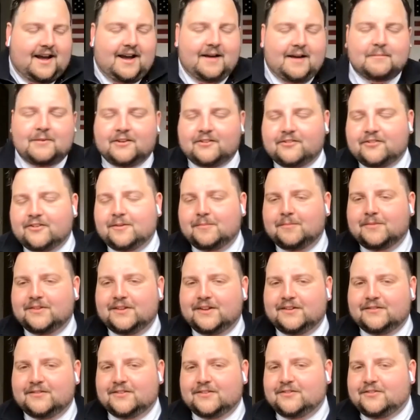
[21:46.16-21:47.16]
I'm a firm
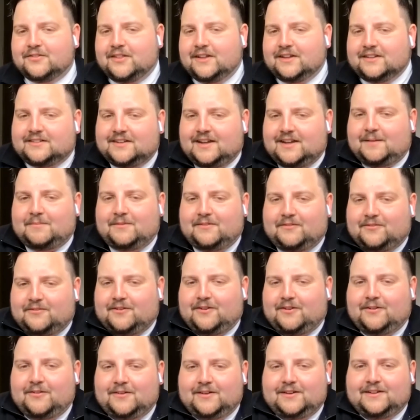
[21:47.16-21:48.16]
believer of things happen
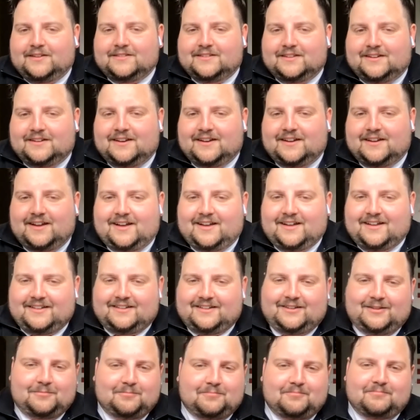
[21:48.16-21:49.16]
for a reason.
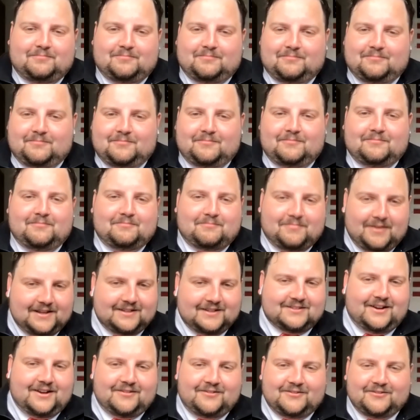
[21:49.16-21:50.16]
You,
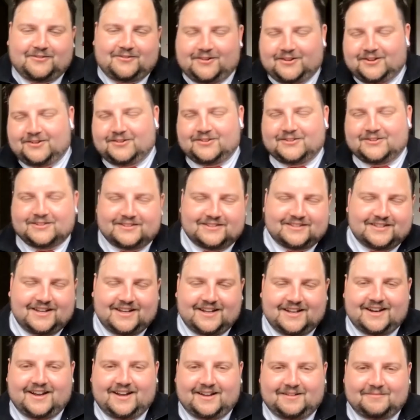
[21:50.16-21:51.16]
based off of what you just
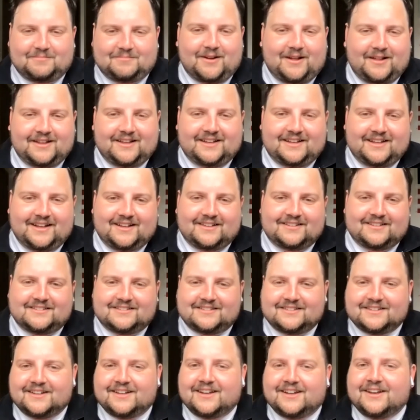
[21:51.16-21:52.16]
said, I'd probably
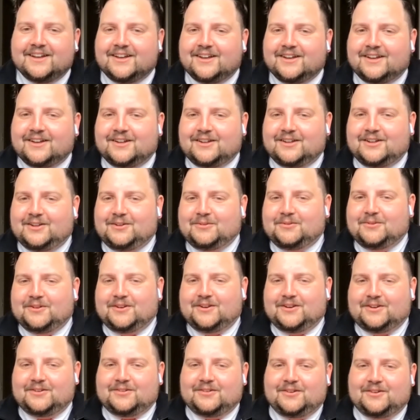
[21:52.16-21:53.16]
guess you would
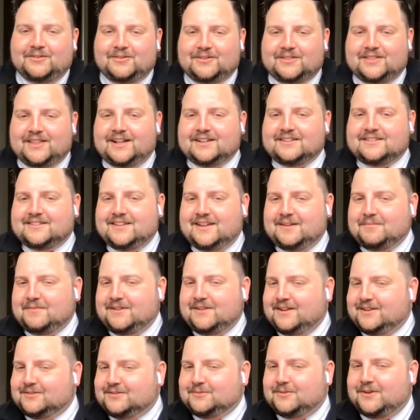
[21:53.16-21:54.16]
agree with that
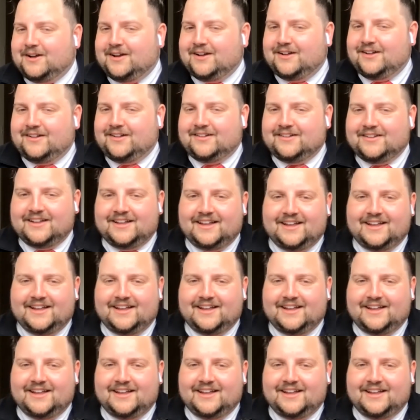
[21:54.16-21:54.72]
statement as well.